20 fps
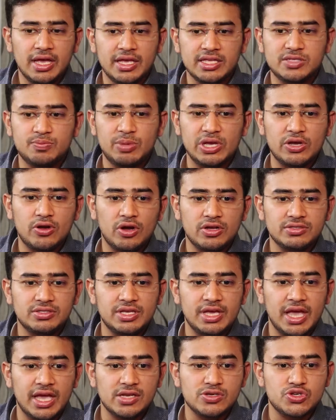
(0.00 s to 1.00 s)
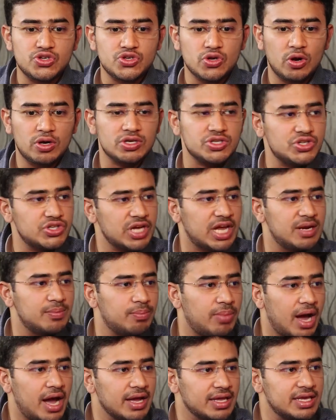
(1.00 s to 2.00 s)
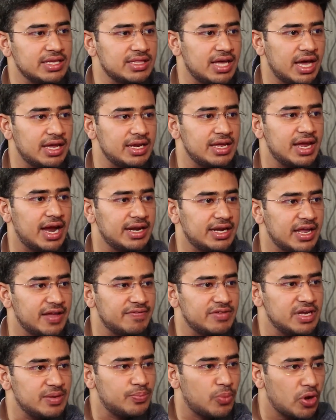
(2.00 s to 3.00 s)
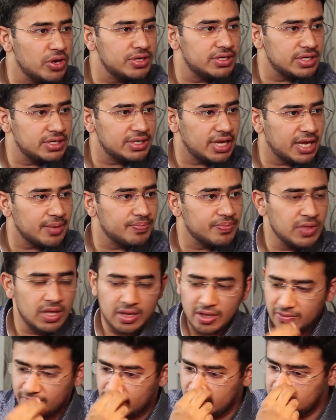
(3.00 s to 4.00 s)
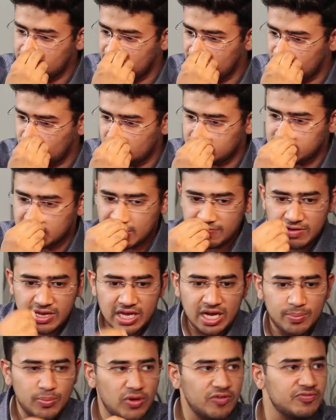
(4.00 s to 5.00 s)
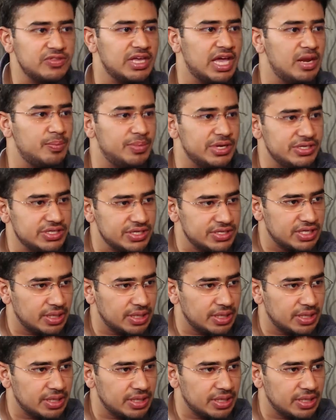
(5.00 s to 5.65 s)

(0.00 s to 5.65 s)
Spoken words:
is because he ensured Jan Bhagidari at every point in time. Whether it was giving up of the LPG